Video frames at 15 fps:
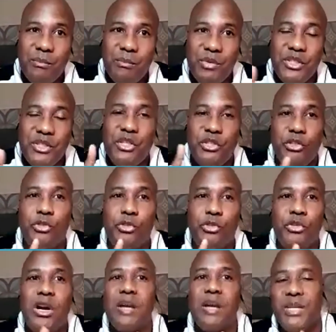but you
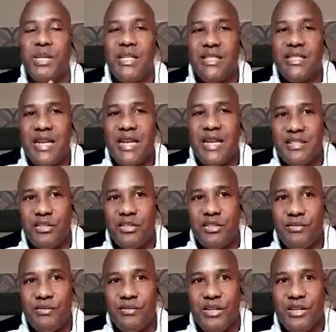do not pay taxes
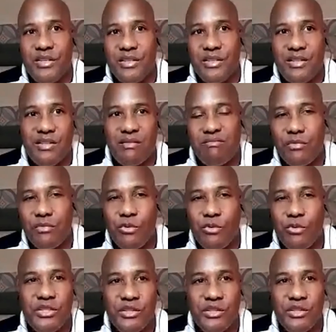on the first
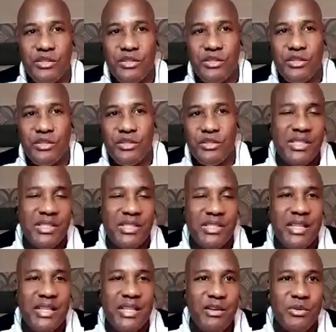105,
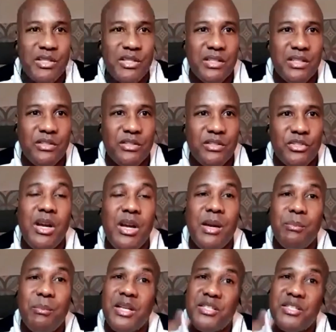110,000 or so,
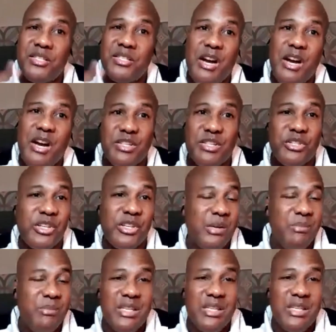plus your housing. So it could be
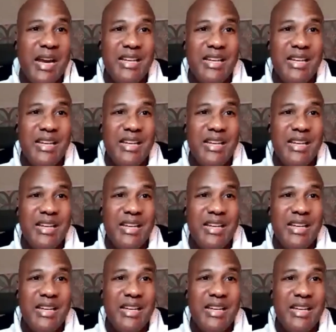as high as like
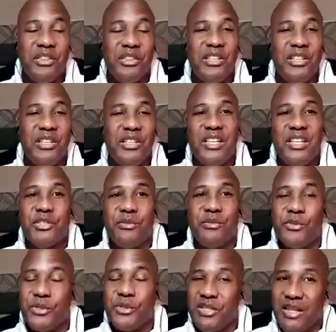$130,000,
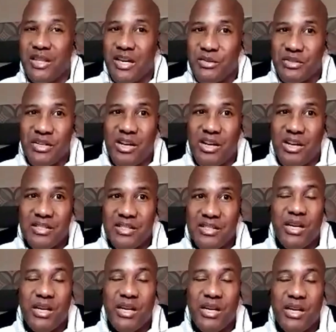$140,000,
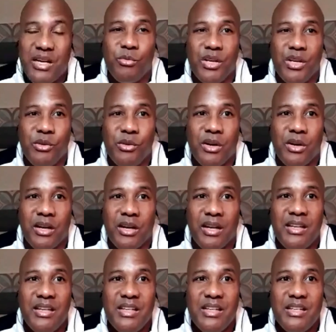depending on where you're working,
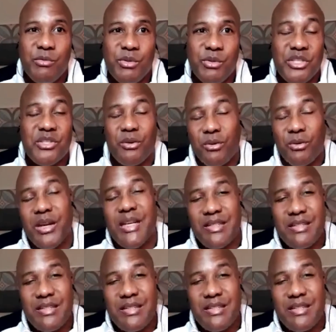which is a great
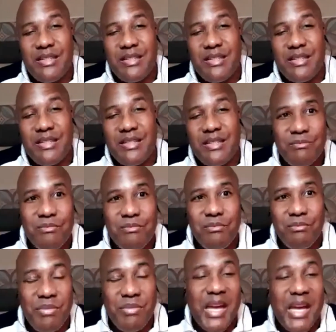tax
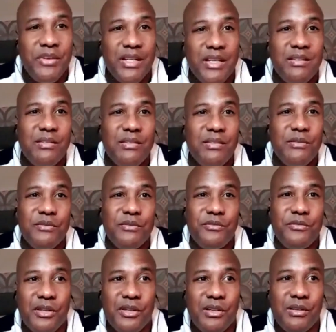benefit
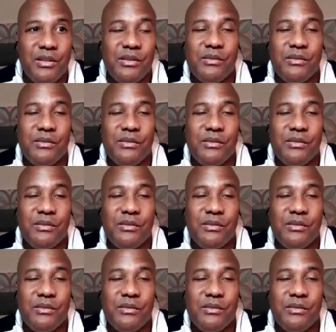for